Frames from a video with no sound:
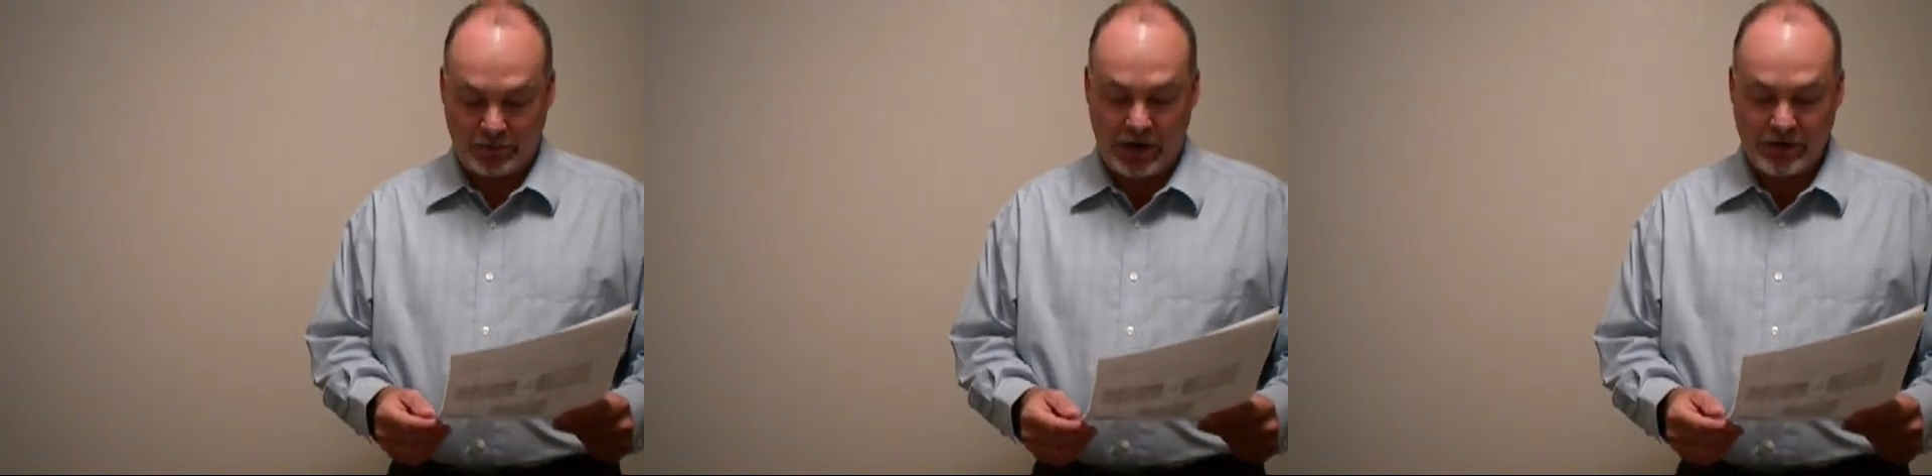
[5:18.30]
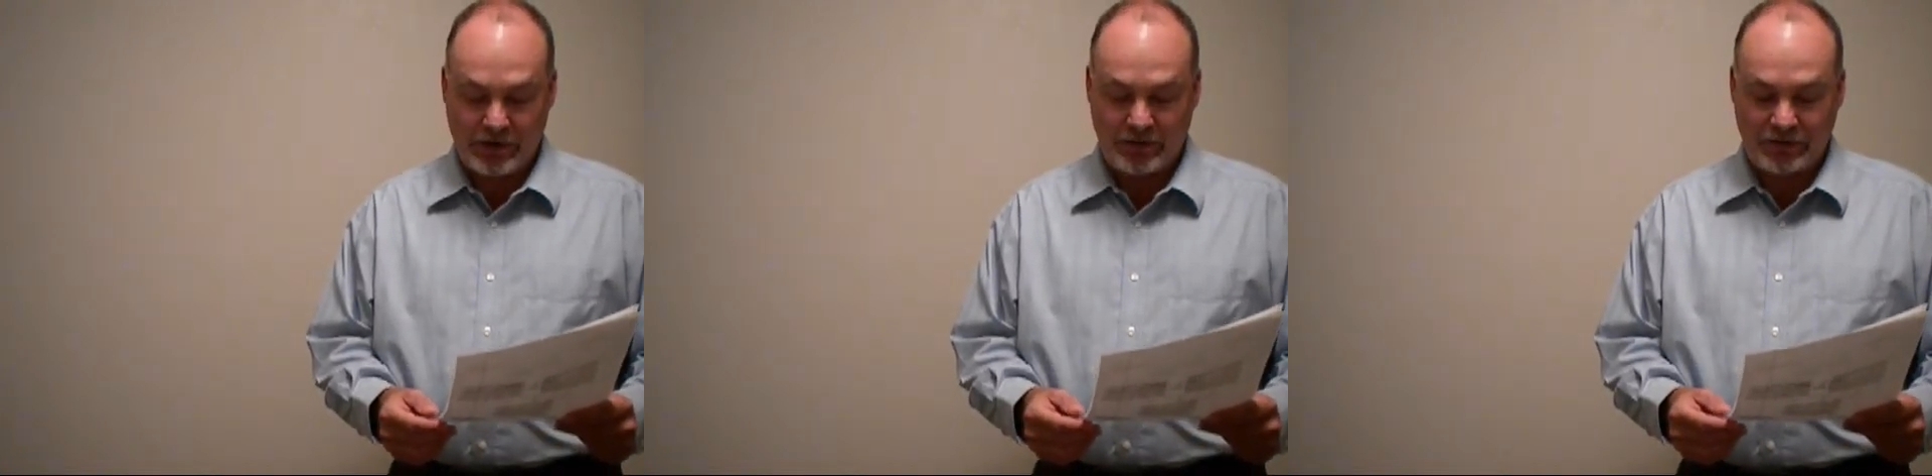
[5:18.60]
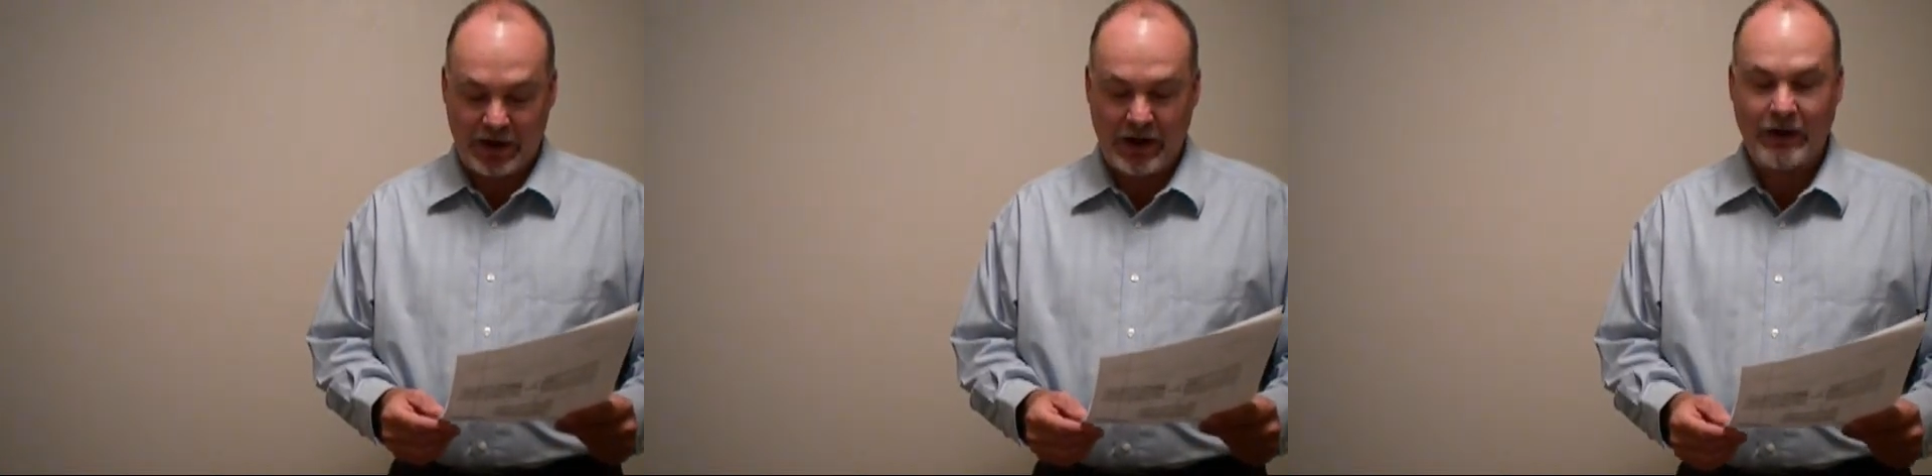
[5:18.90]
Here's how you
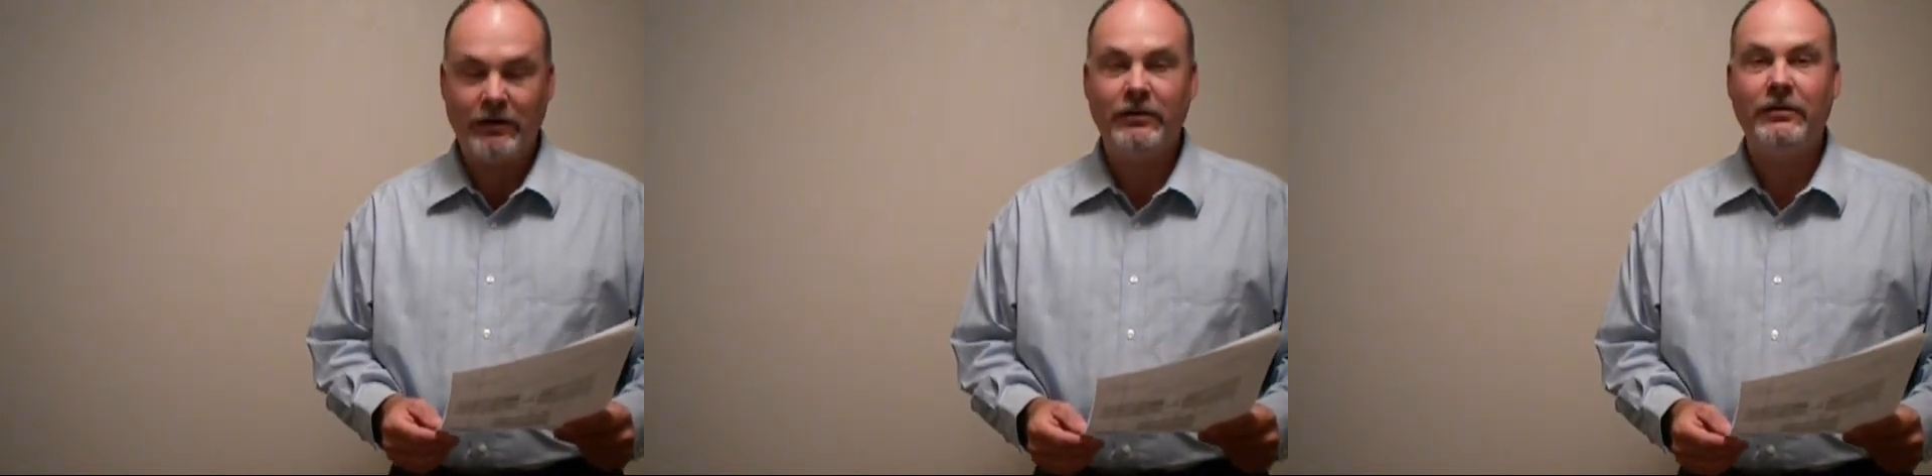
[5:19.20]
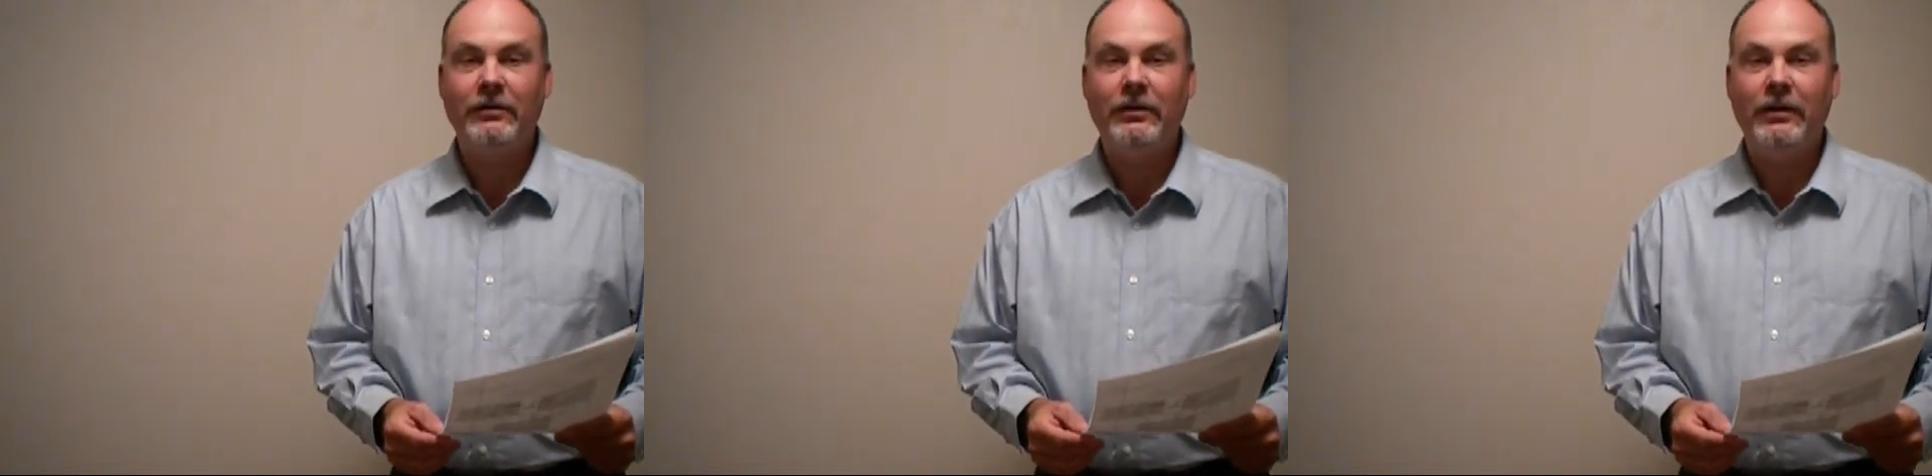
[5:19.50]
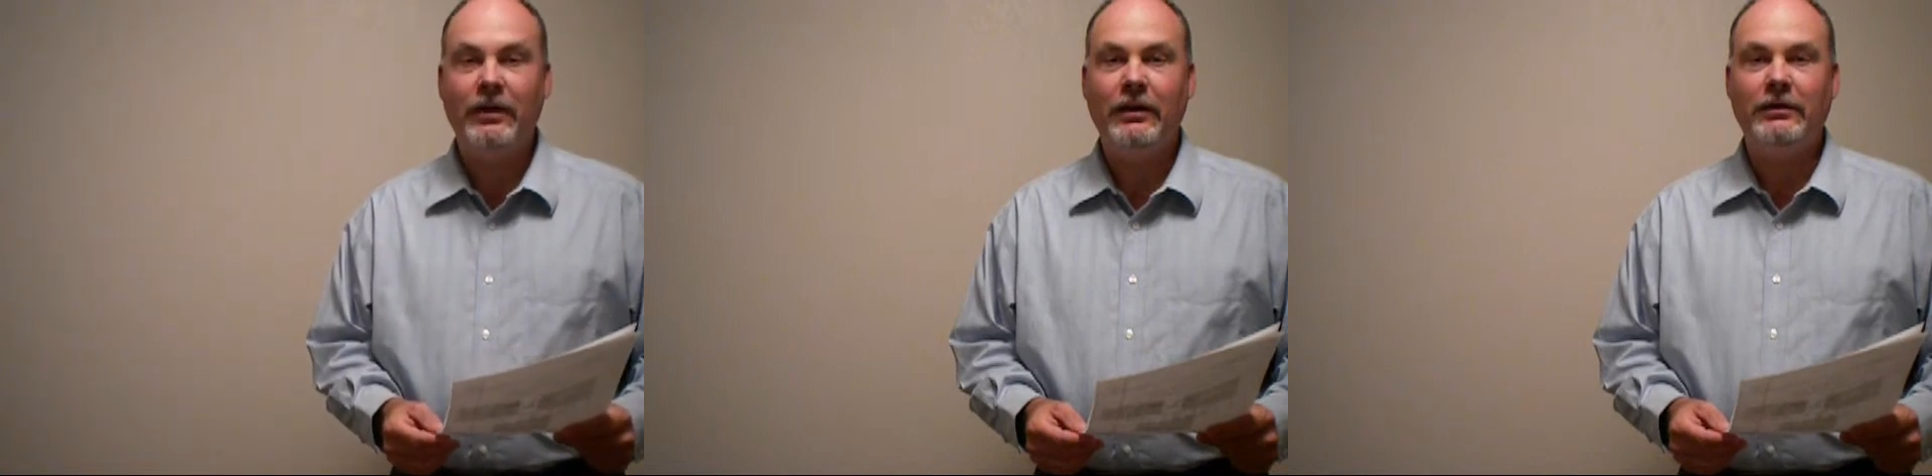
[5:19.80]
could say it.
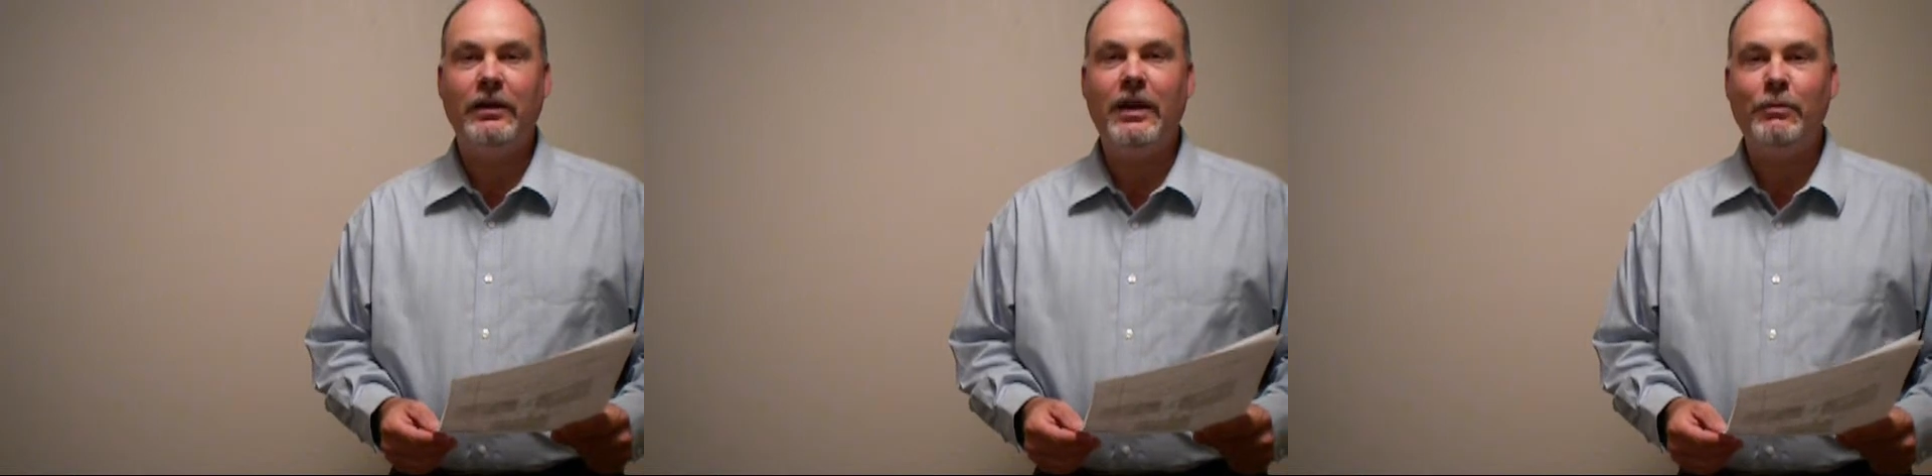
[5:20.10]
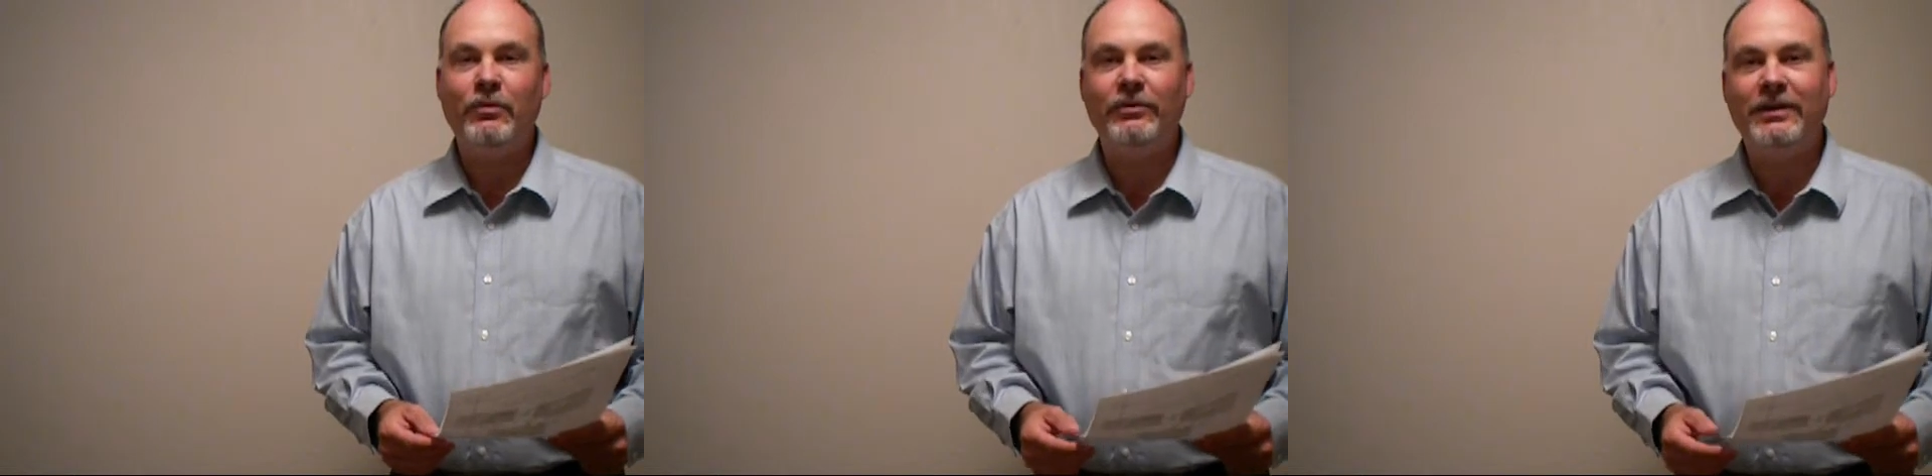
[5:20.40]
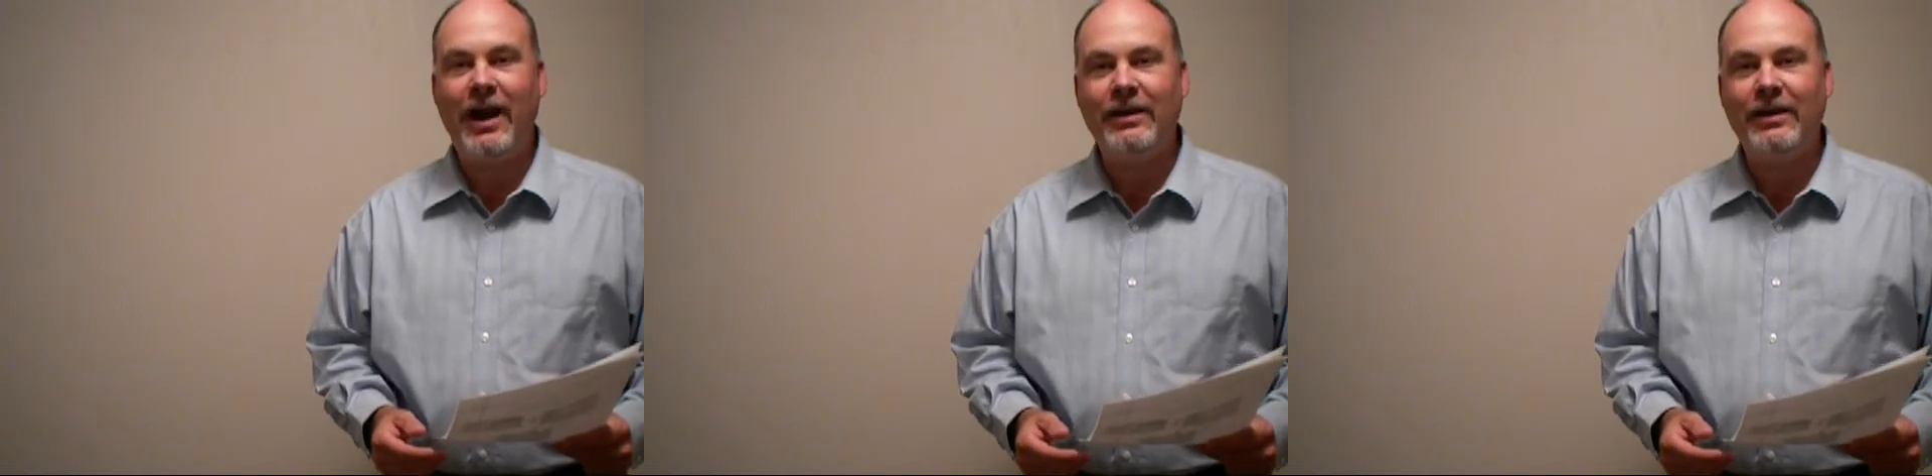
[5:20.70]
Tenemos